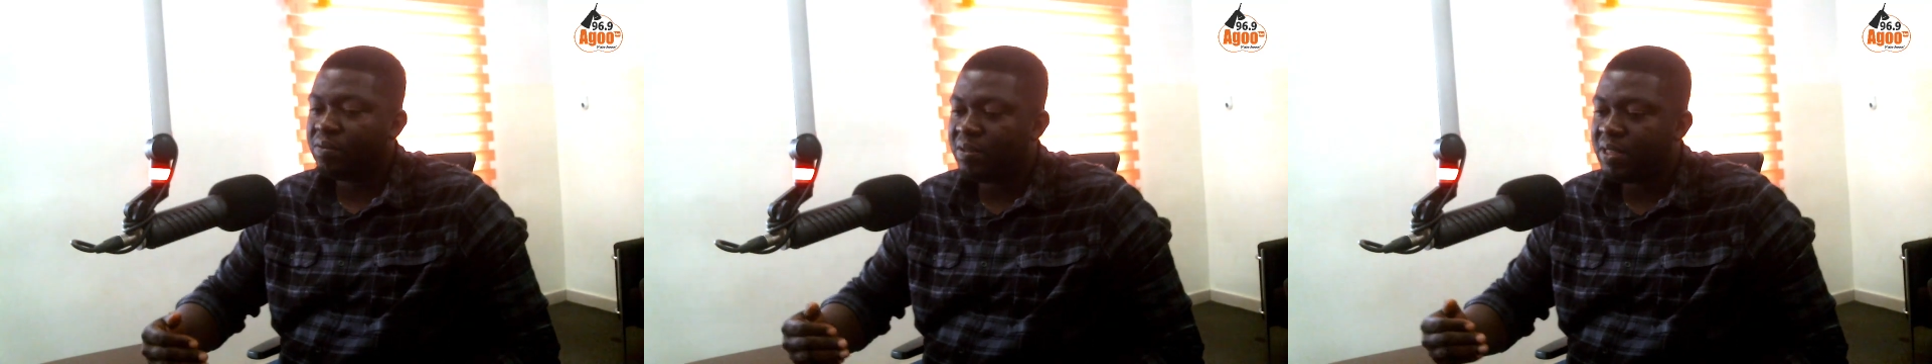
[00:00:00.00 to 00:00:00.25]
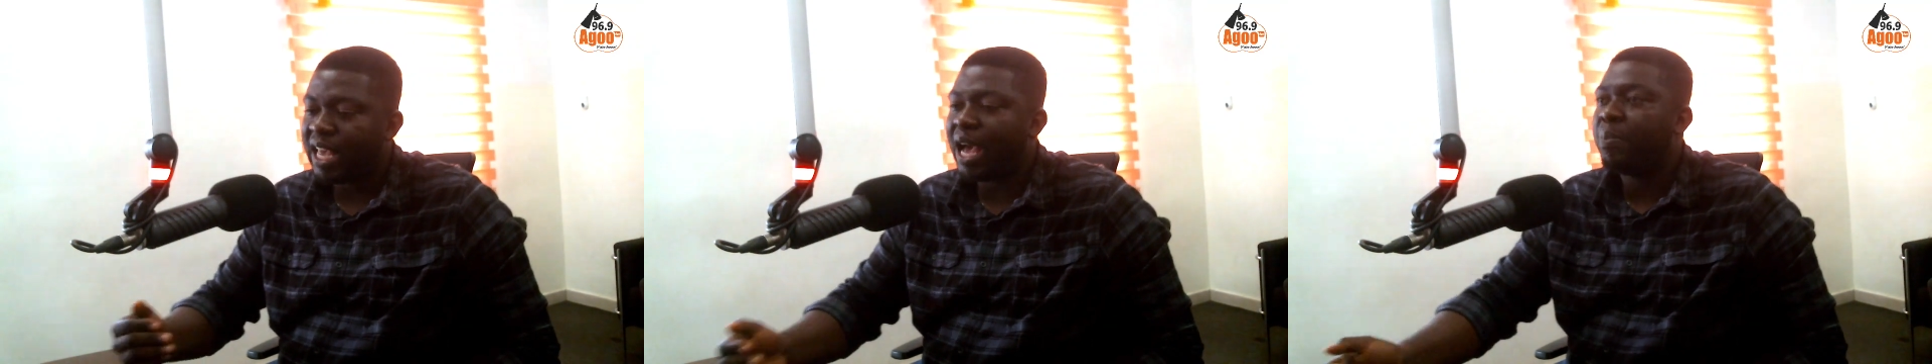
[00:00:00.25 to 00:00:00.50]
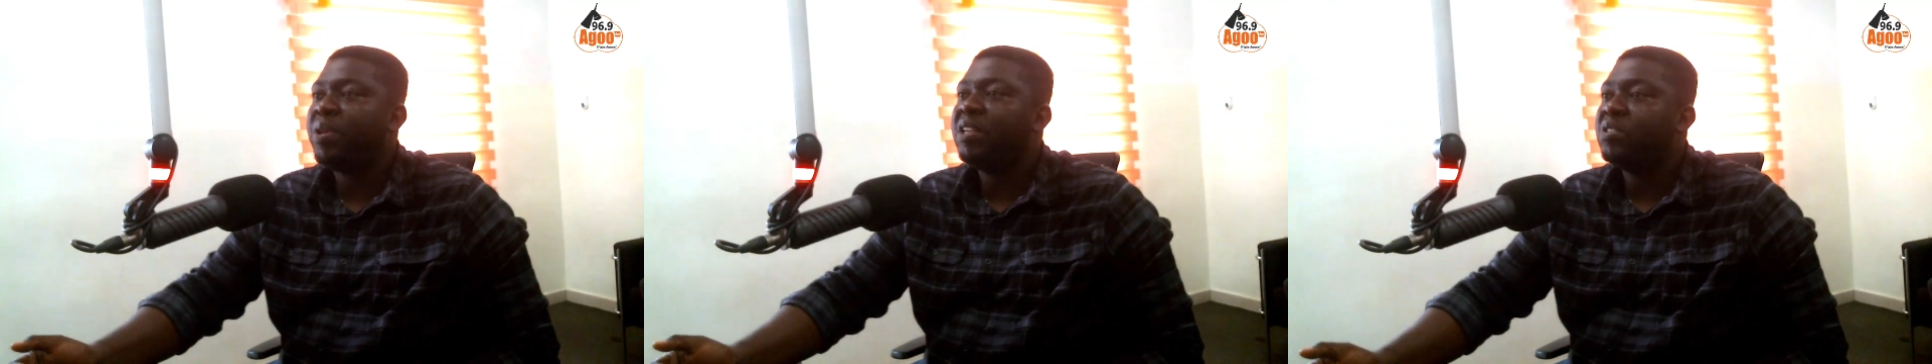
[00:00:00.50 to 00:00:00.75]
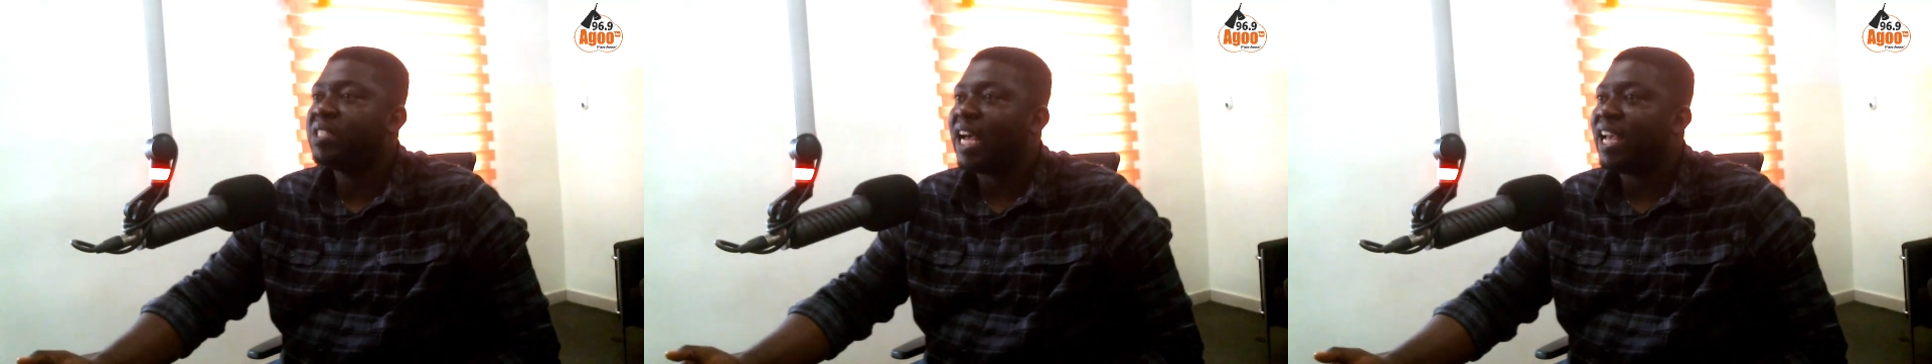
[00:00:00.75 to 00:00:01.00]
your
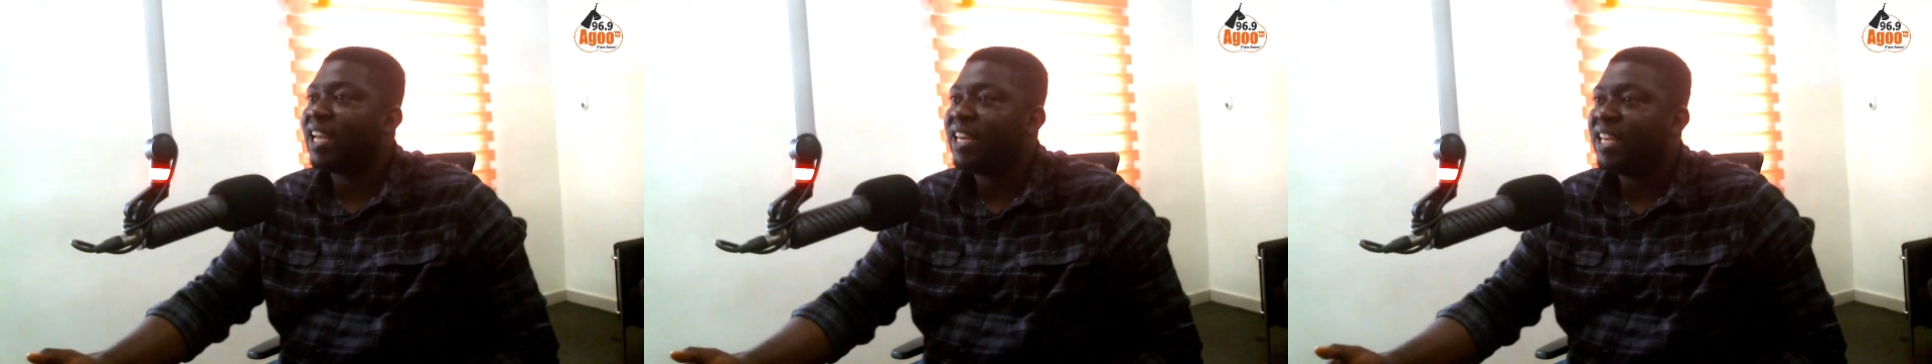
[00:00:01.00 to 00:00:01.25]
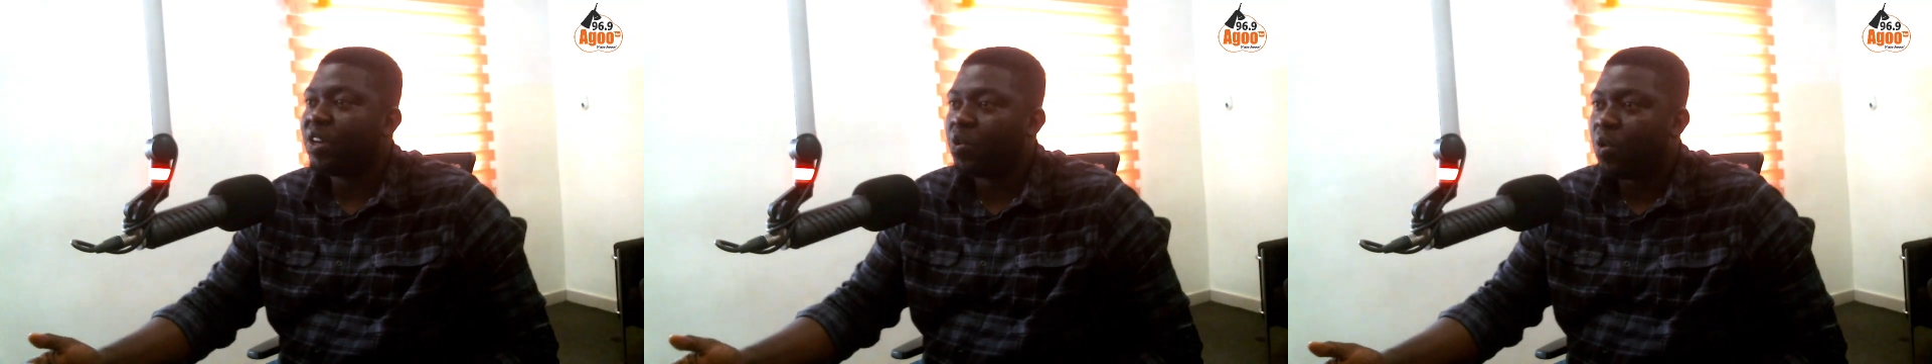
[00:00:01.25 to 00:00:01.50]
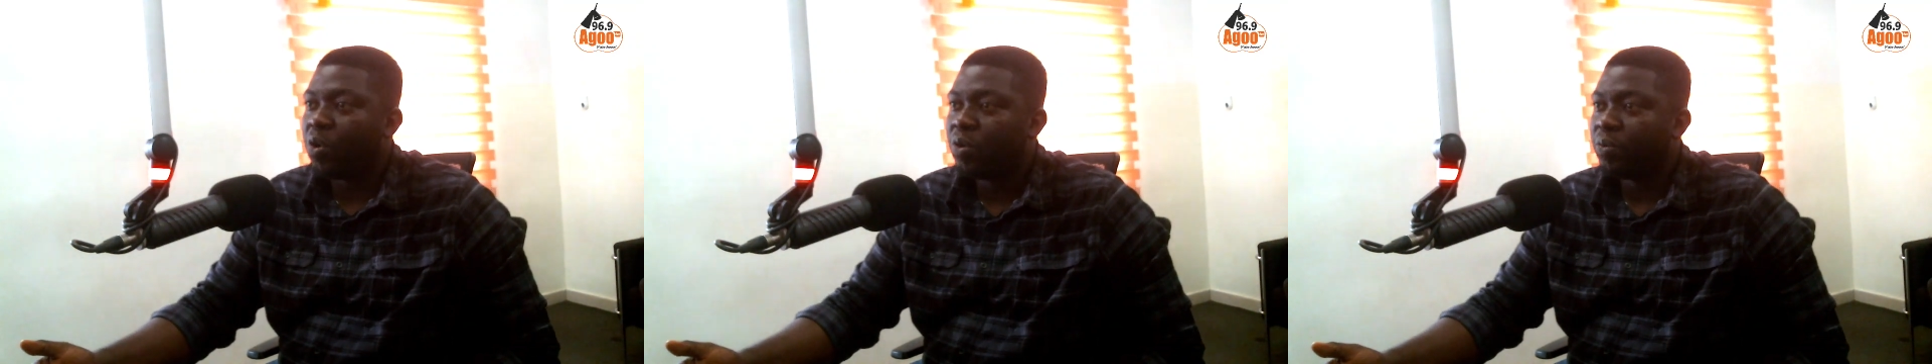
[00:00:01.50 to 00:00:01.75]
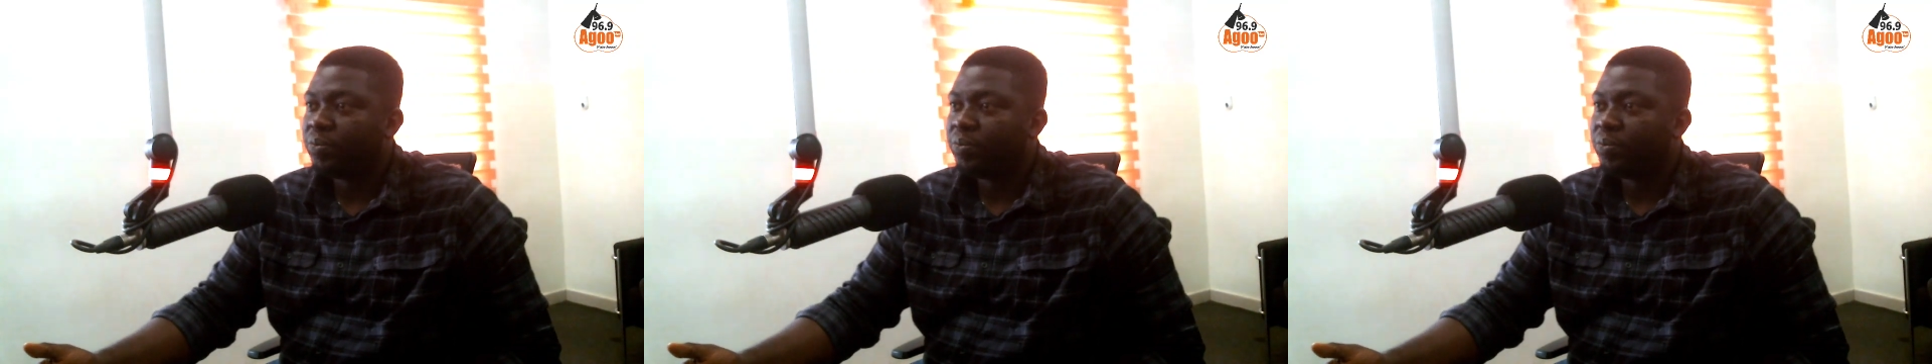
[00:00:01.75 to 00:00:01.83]
appeals are a day call